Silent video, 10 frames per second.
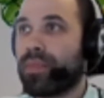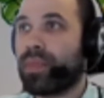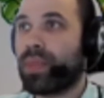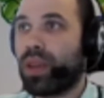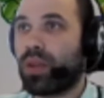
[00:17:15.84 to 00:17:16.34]

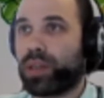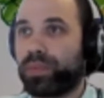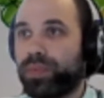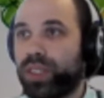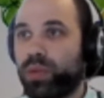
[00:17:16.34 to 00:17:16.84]
Okay,
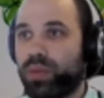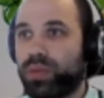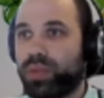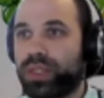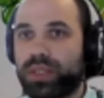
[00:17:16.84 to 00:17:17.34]
so
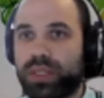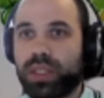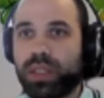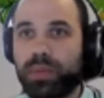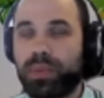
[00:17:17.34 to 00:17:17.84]
this is
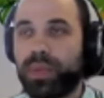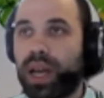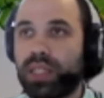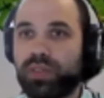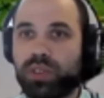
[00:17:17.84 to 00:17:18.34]
a
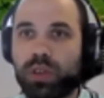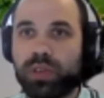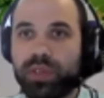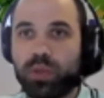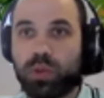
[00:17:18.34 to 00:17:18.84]
high-level
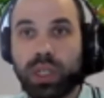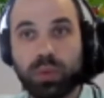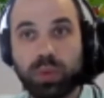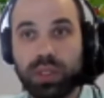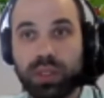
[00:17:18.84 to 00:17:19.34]
overview of what
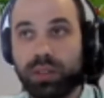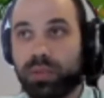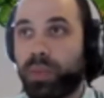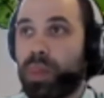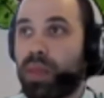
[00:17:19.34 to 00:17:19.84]
we did.
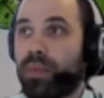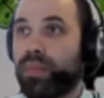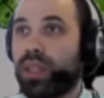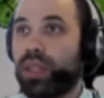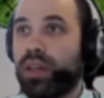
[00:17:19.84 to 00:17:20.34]

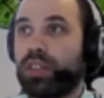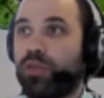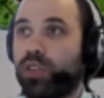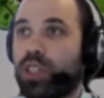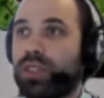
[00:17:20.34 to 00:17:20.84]
So
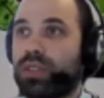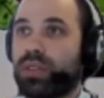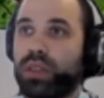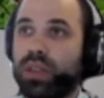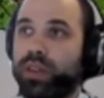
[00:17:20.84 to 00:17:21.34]
first,
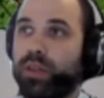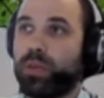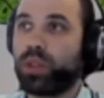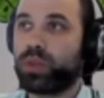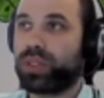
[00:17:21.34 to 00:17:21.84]

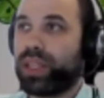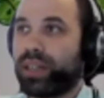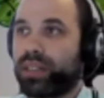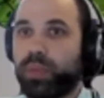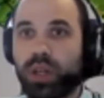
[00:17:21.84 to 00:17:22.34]
we used an
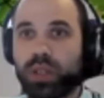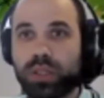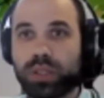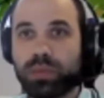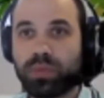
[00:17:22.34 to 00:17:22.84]
edit
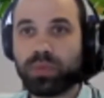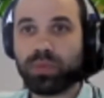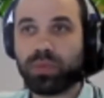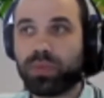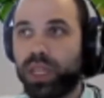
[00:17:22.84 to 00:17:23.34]
box
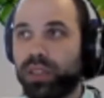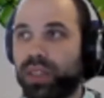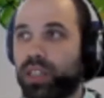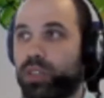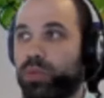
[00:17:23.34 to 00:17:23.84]
in the
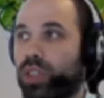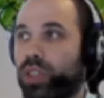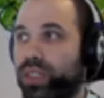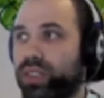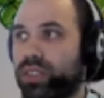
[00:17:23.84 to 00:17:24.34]
target
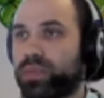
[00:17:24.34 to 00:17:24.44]
process